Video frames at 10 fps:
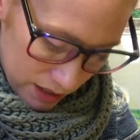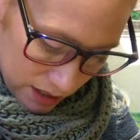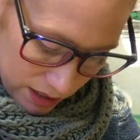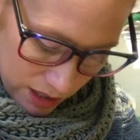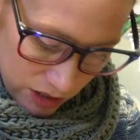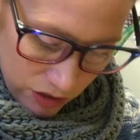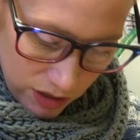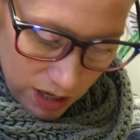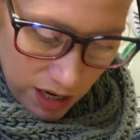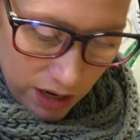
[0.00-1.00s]
to the center,
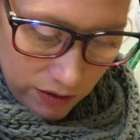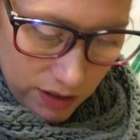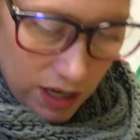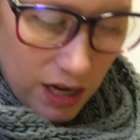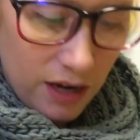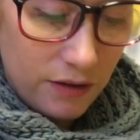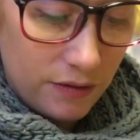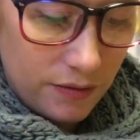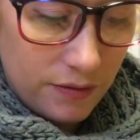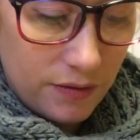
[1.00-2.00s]
slide out.
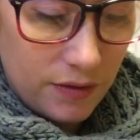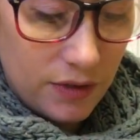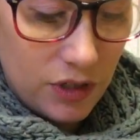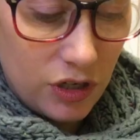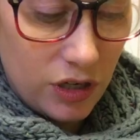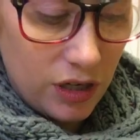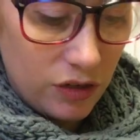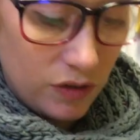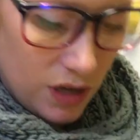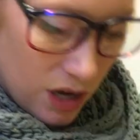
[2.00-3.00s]
Turn it and
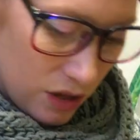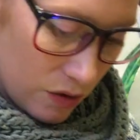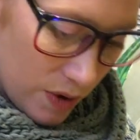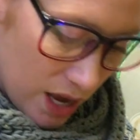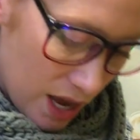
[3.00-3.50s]
do the other way